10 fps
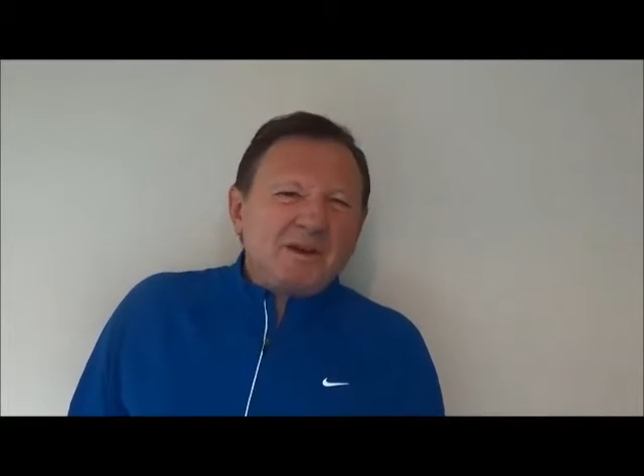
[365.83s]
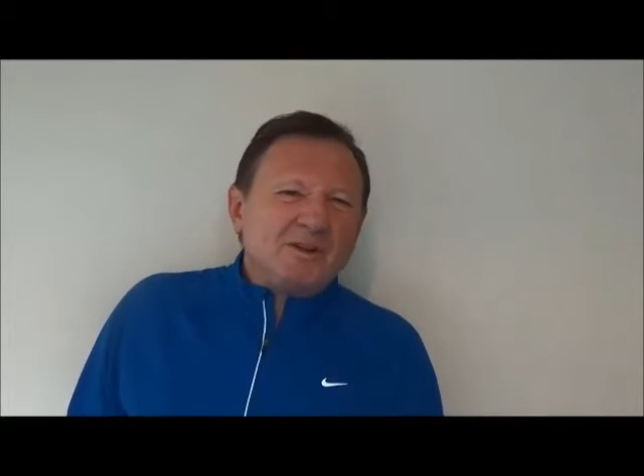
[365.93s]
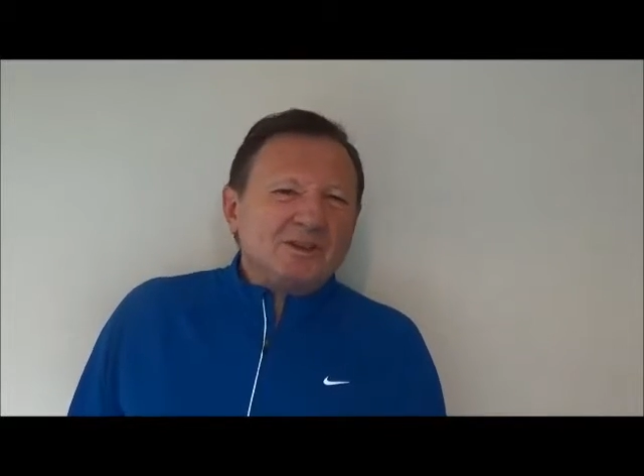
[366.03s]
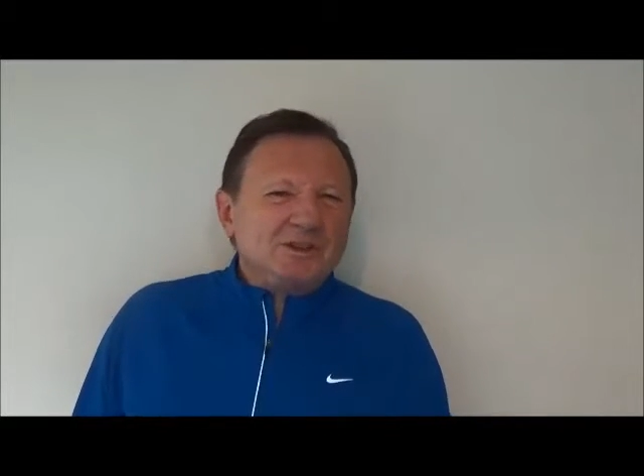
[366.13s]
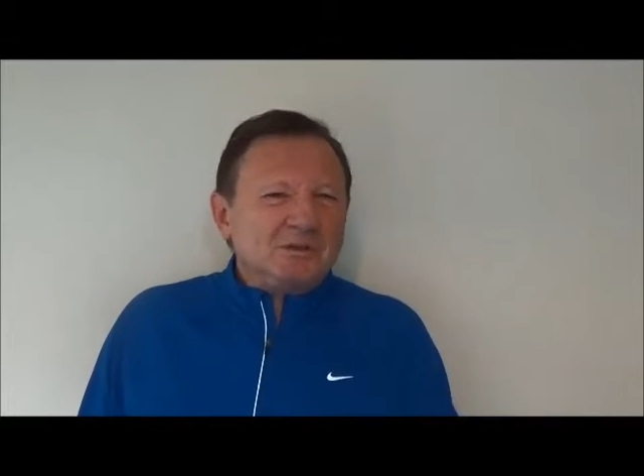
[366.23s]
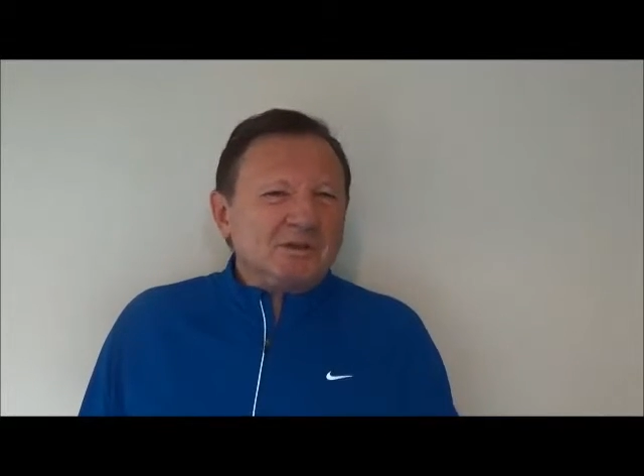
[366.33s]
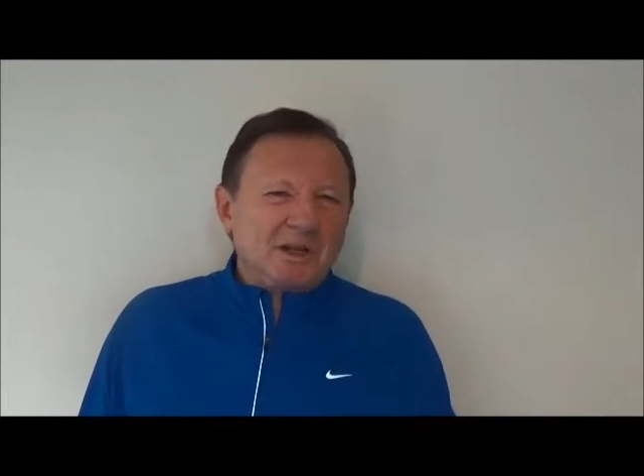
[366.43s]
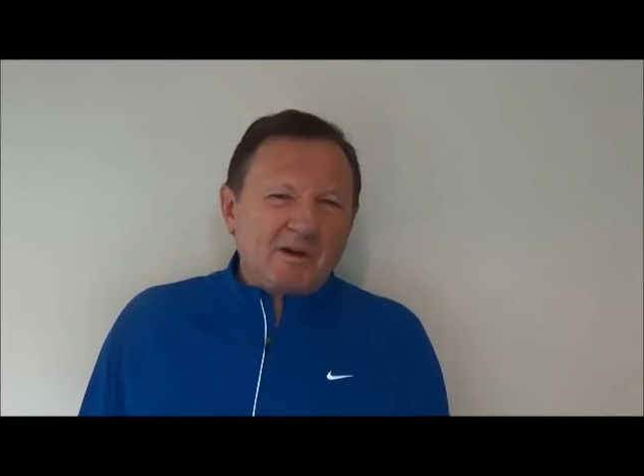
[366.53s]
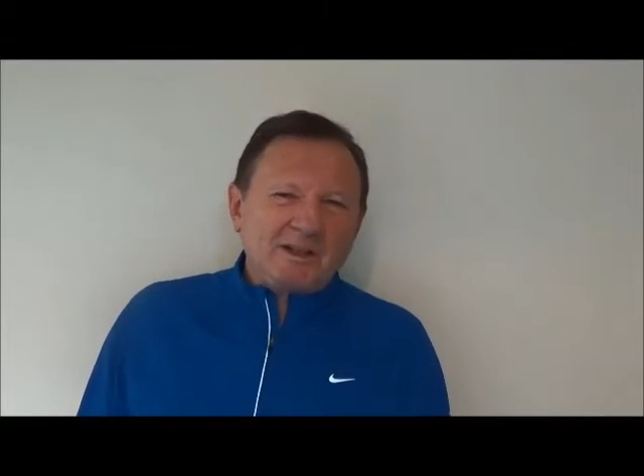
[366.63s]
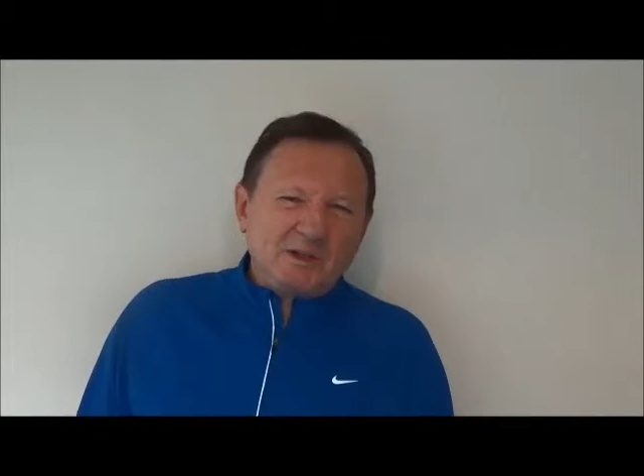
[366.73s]
you're not sure
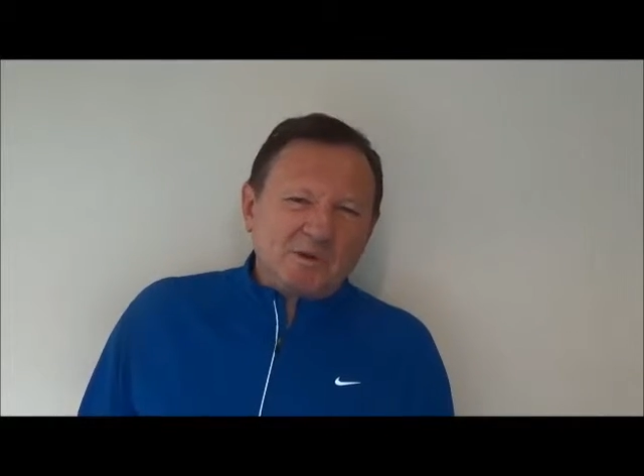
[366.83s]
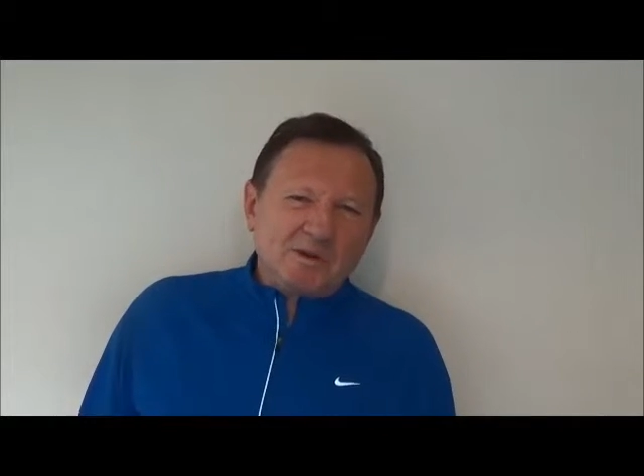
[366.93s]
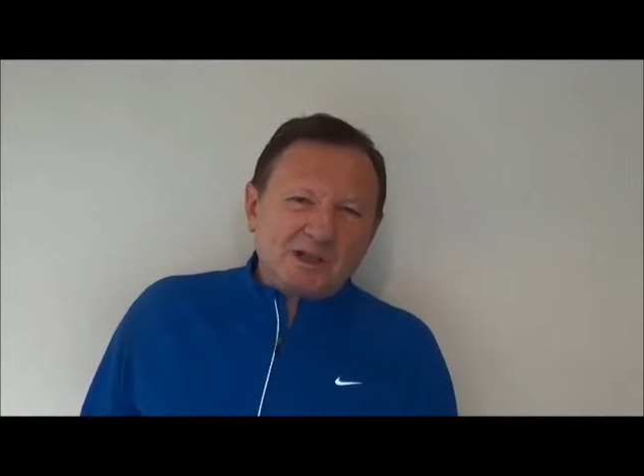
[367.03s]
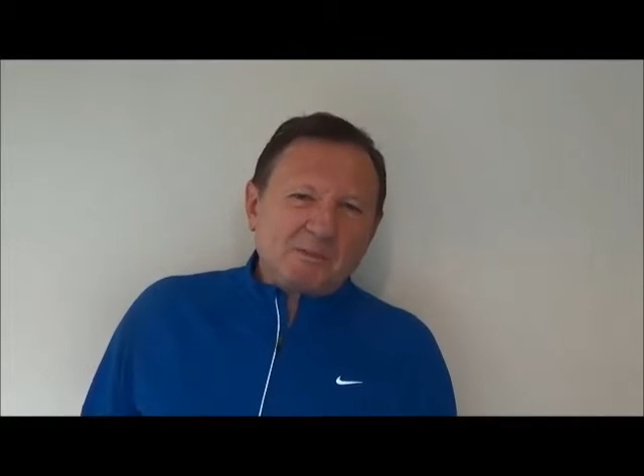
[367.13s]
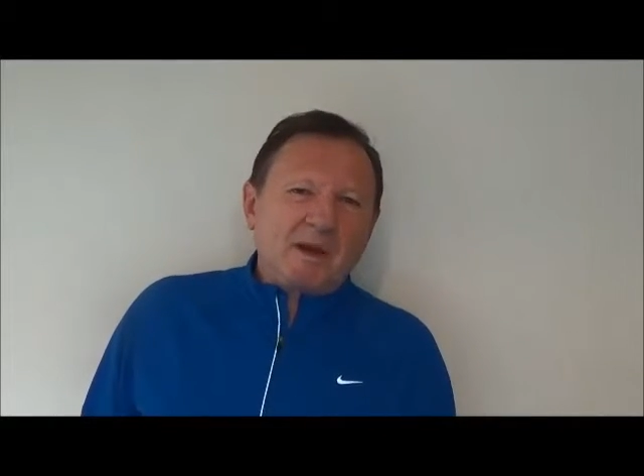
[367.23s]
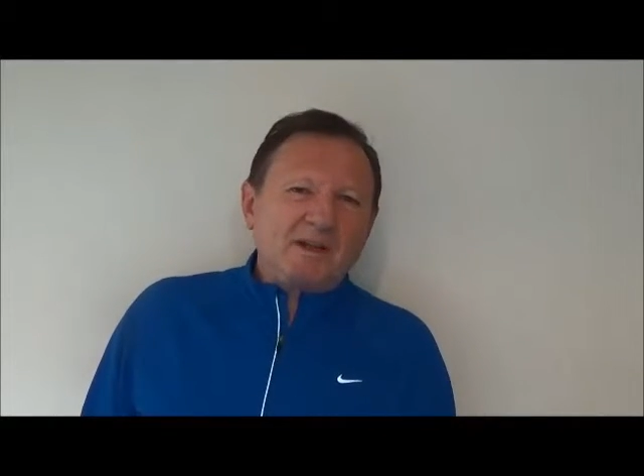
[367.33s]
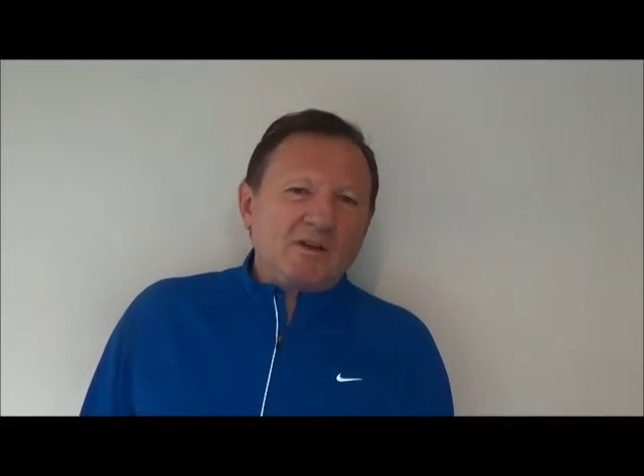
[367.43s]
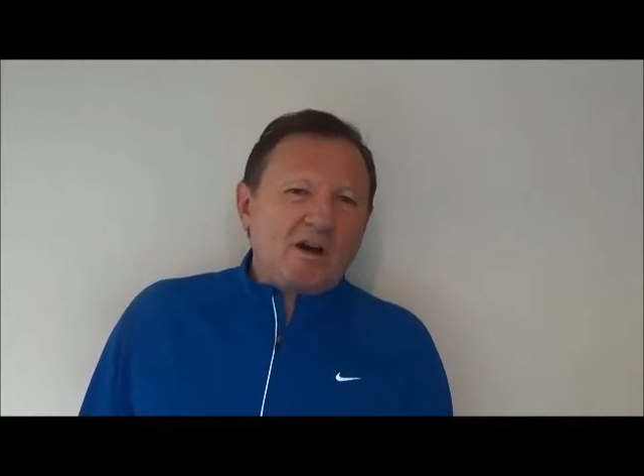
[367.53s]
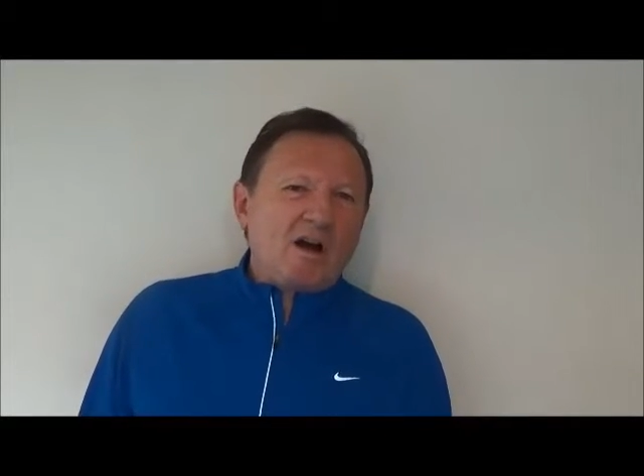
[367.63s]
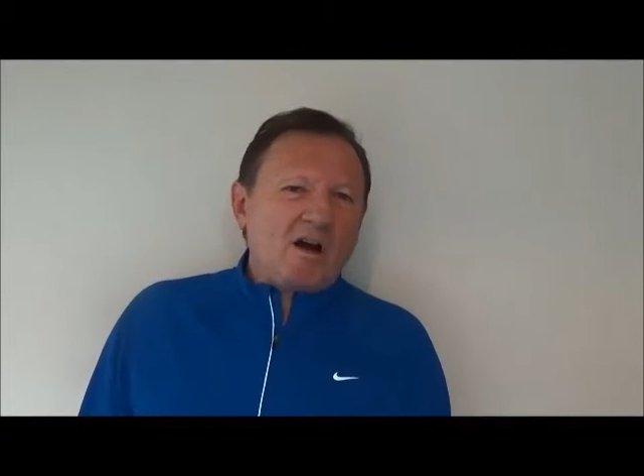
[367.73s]
that you actually want to spend
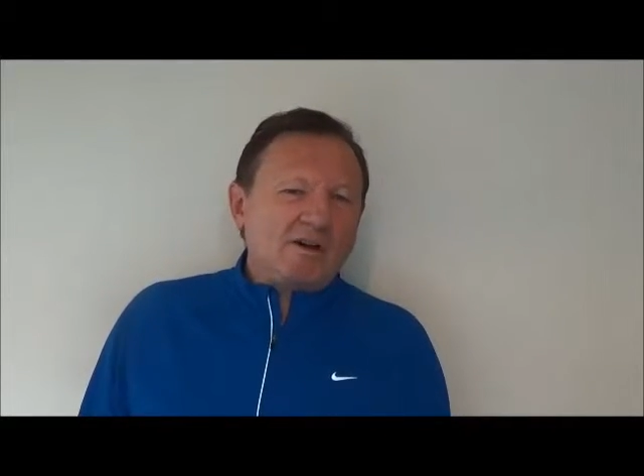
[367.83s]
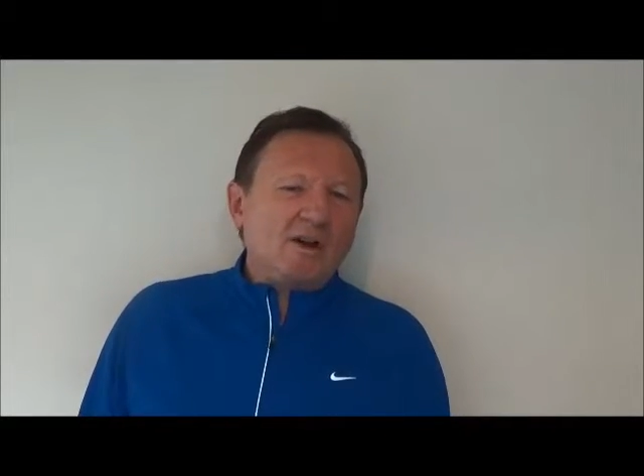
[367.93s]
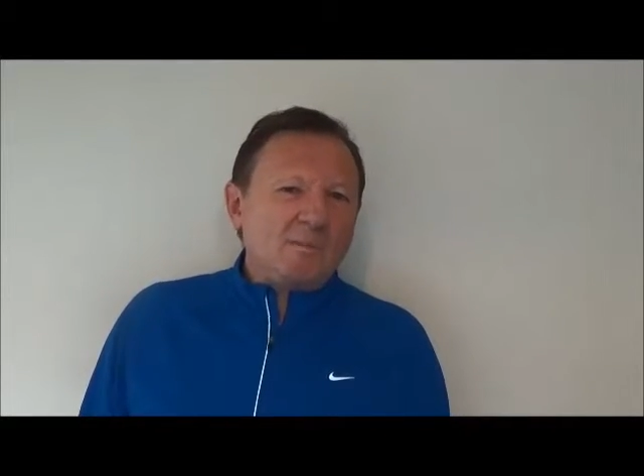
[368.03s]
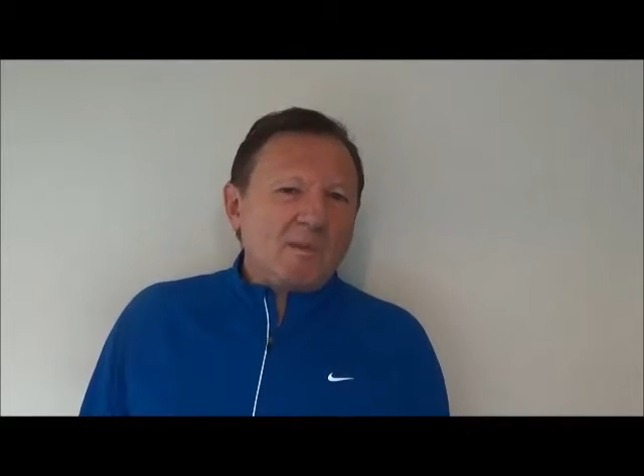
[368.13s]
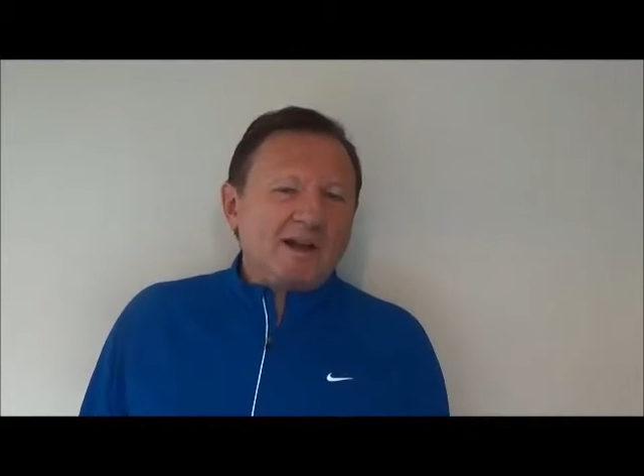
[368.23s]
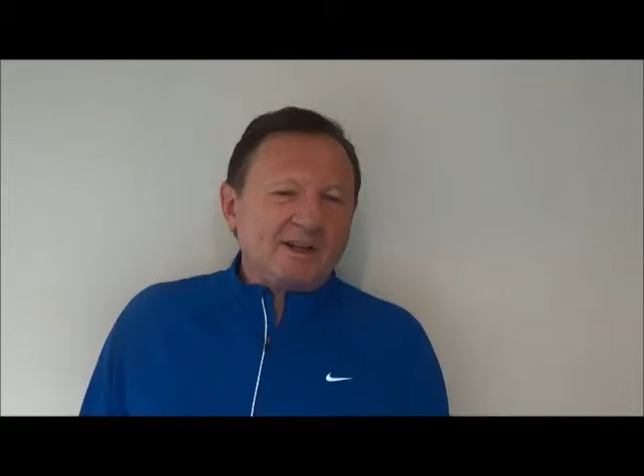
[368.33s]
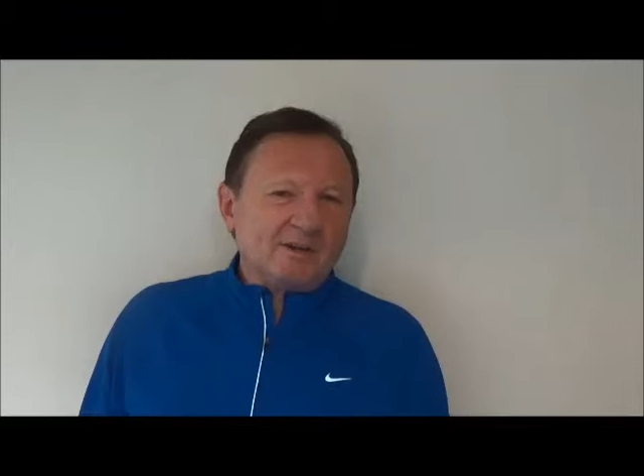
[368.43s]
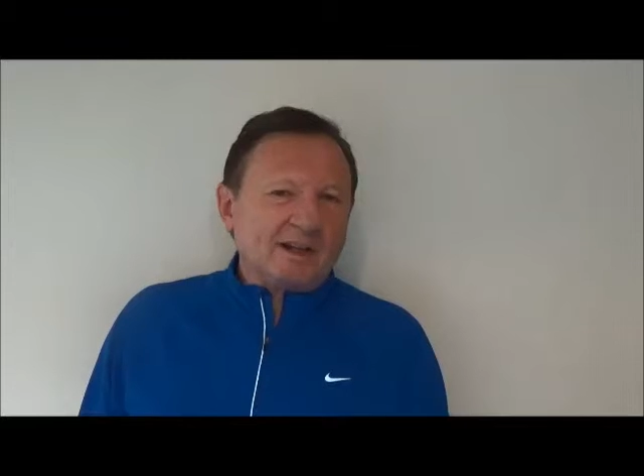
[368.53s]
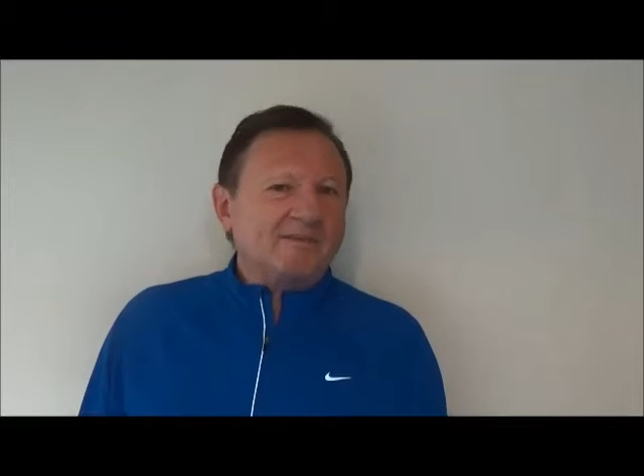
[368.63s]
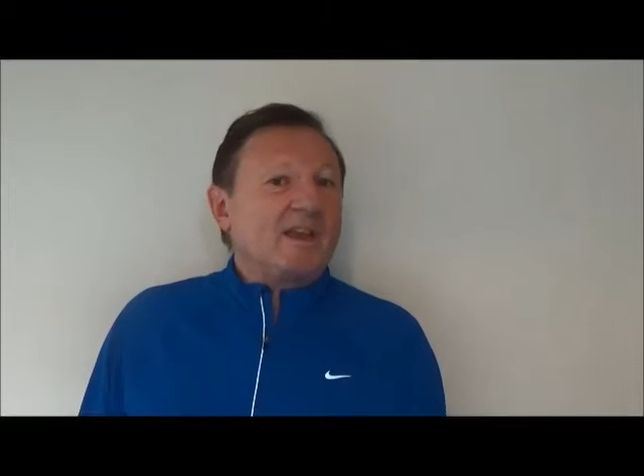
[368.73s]
your hard-earned money
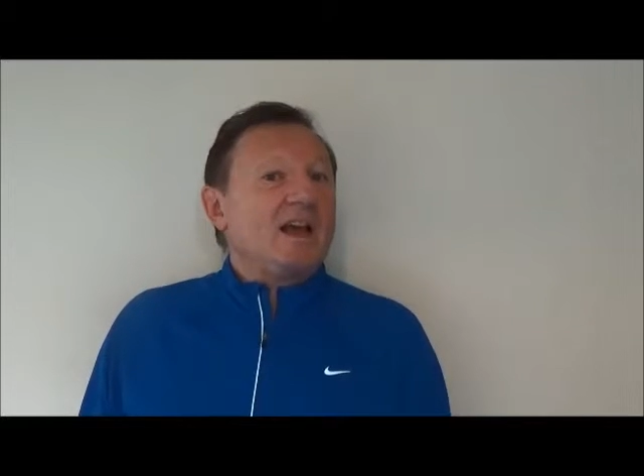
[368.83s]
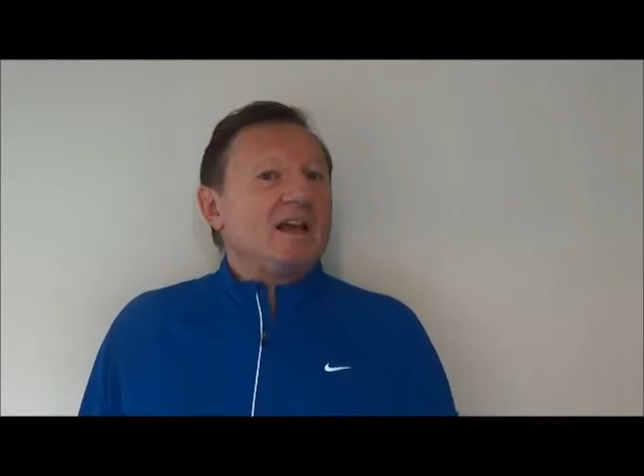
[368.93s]
on it.